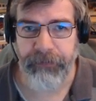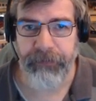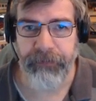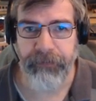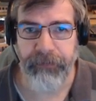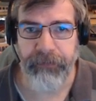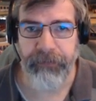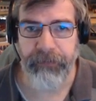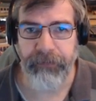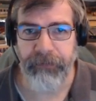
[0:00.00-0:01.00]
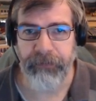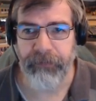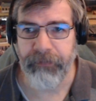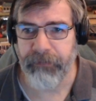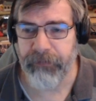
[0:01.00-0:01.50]

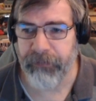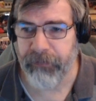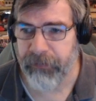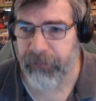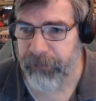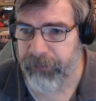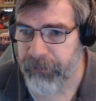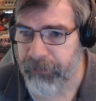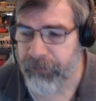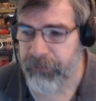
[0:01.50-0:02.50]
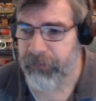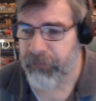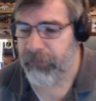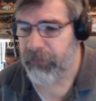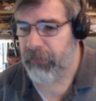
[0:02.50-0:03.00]

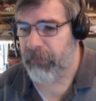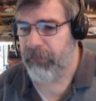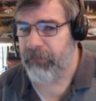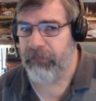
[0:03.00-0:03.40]
(no one is talking)